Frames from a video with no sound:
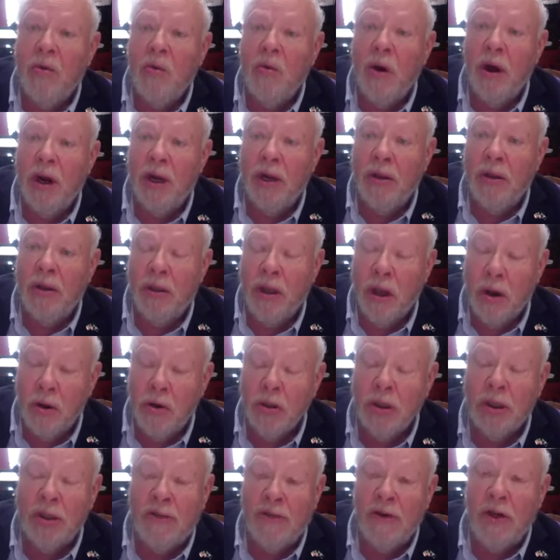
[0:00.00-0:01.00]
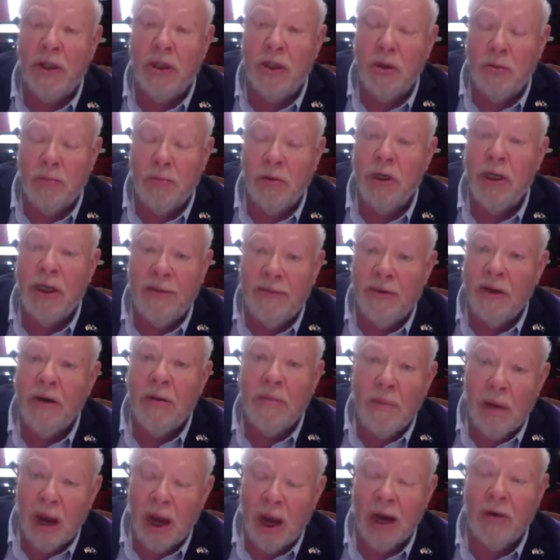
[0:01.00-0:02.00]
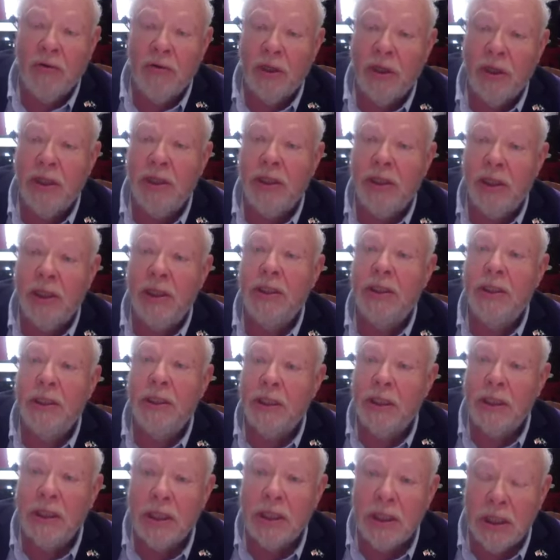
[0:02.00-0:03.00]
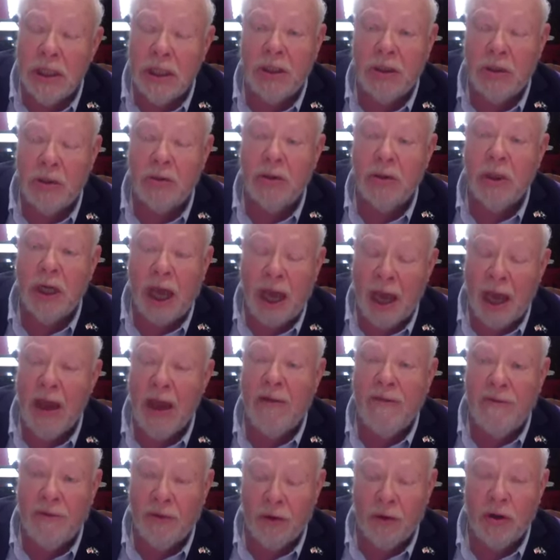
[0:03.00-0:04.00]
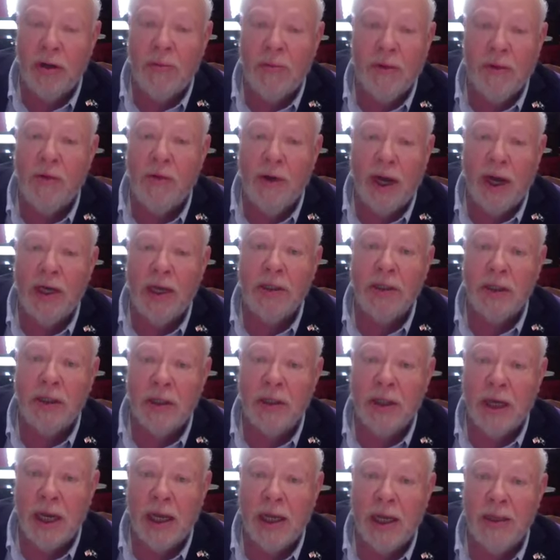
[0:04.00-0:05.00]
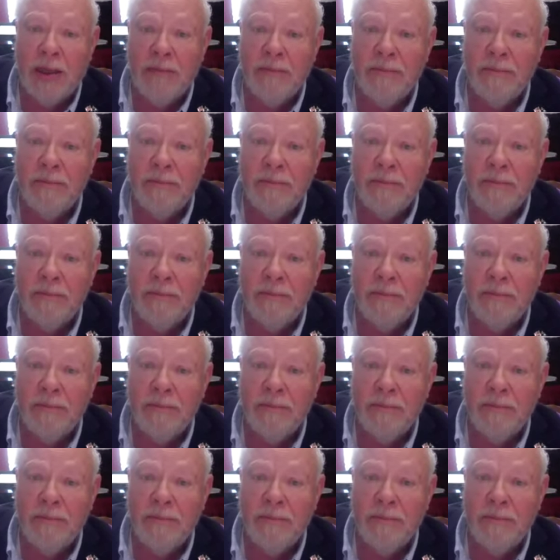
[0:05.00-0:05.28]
what those of us who believe in democracy thinks is essential to have for a democratic society.